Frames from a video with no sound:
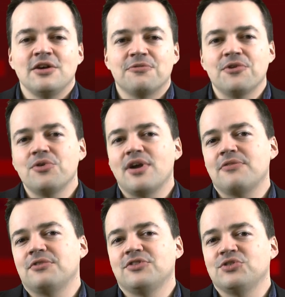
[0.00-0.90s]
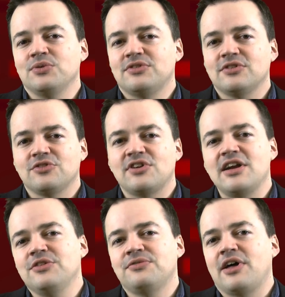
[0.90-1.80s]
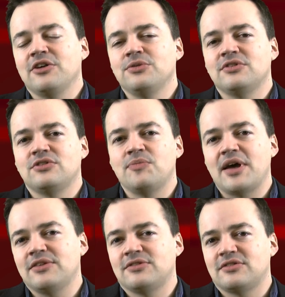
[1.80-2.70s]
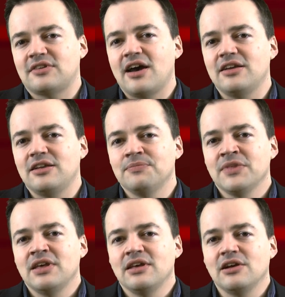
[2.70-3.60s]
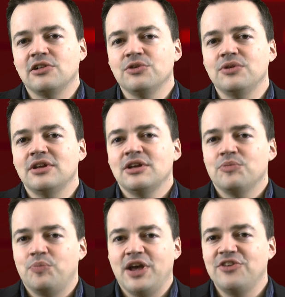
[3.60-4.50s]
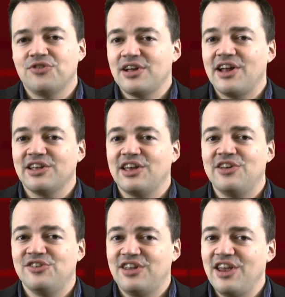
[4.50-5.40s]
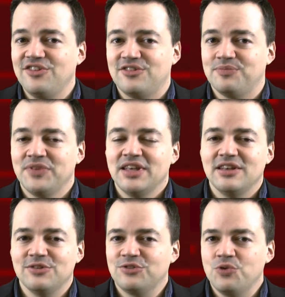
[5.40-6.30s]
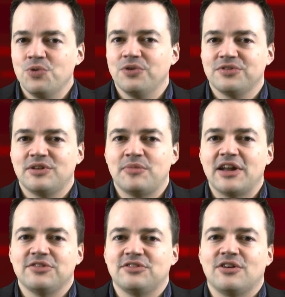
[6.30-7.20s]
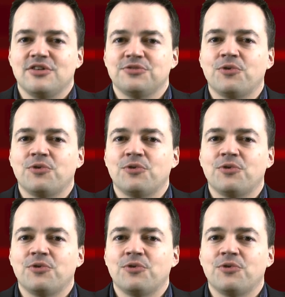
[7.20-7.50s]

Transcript: Further efforts to instill Chinese values in Tibetan society include patriotic education in schools and monasteries,